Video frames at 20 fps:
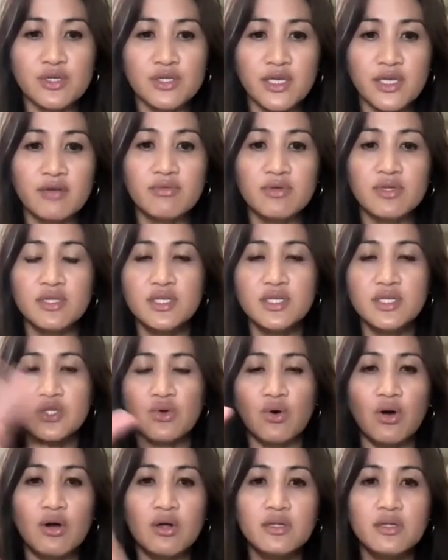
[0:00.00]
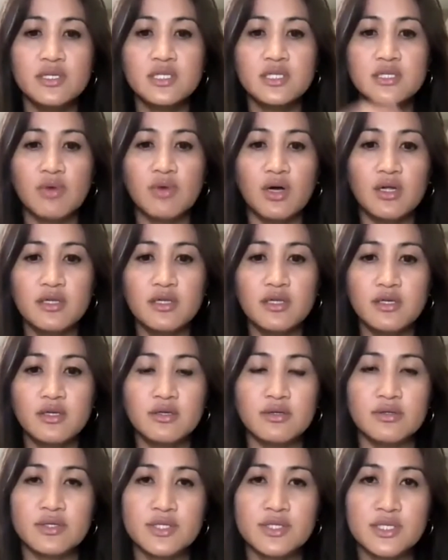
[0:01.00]
They release all these
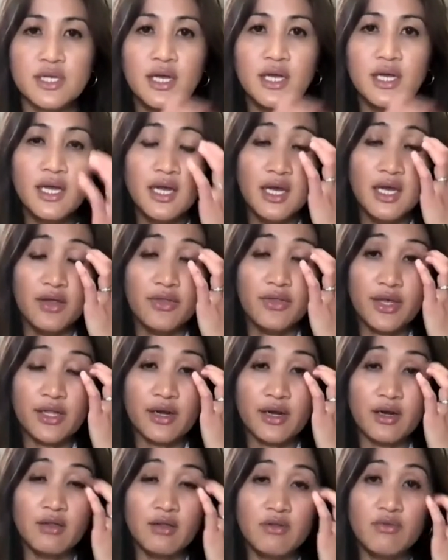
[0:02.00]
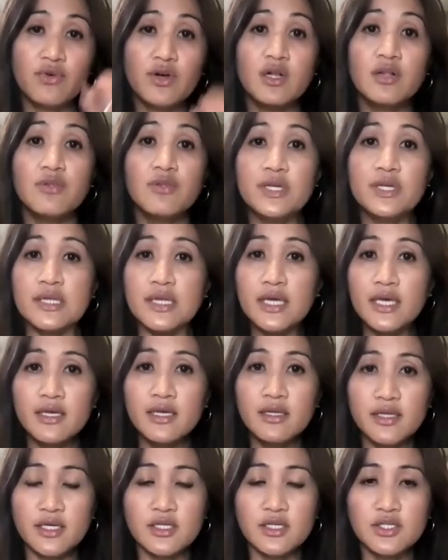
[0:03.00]
molecules that are involved in
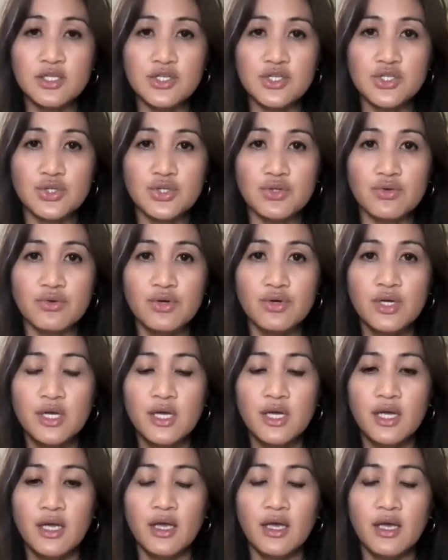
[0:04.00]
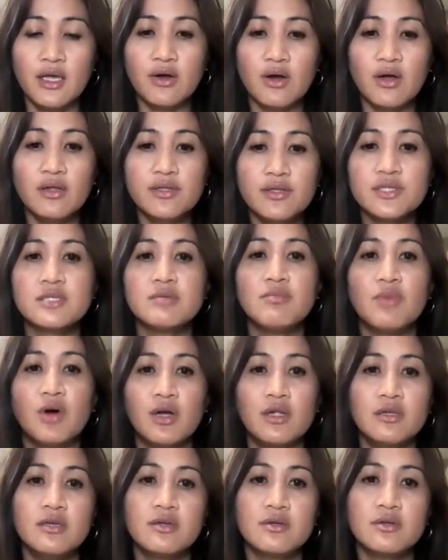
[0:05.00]
healing tissue. And all these
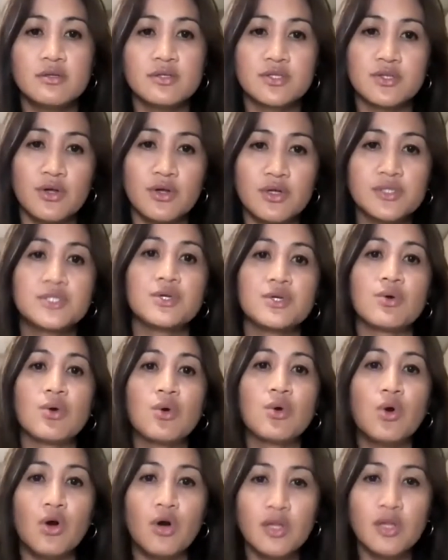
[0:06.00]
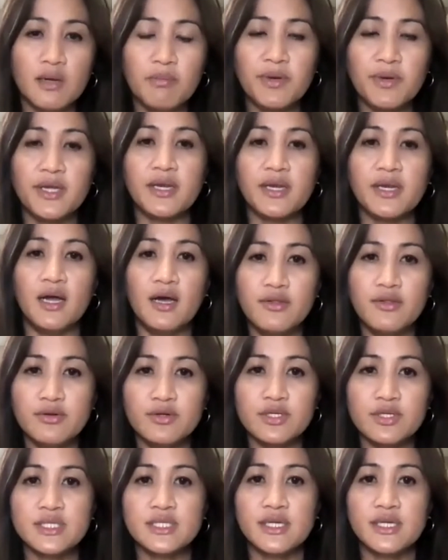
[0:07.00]
molecules also call upon other
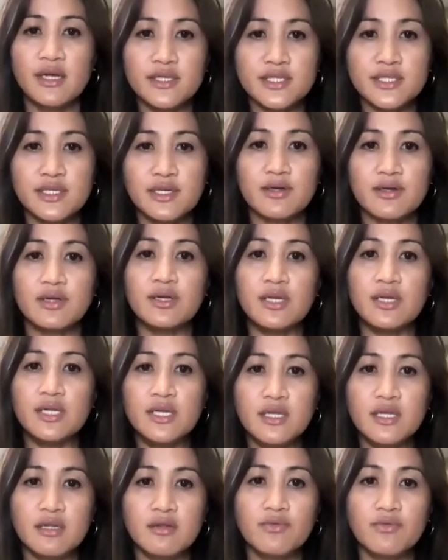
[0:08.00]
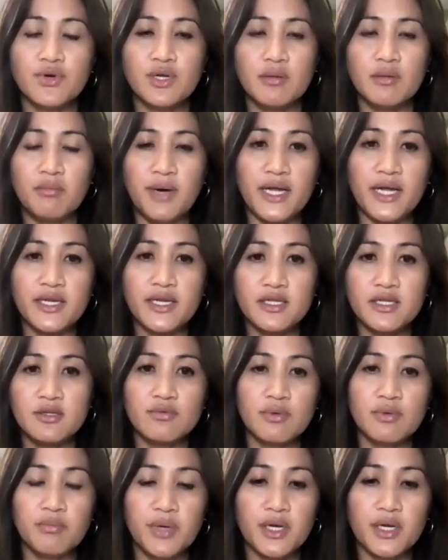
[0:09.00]
cells that are needed for the body to
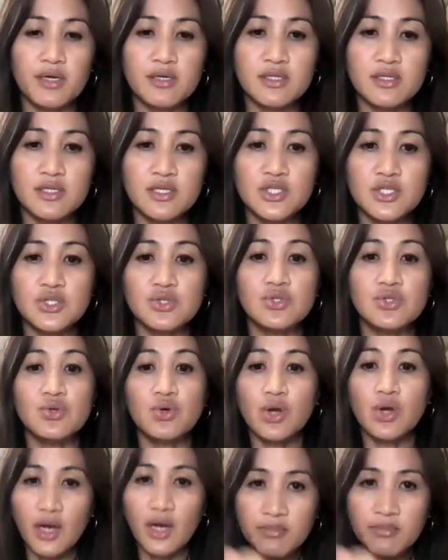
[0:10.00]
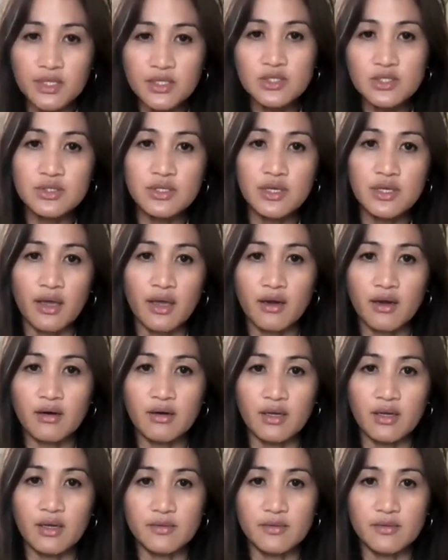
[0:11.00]
repair the tissue to come into the area.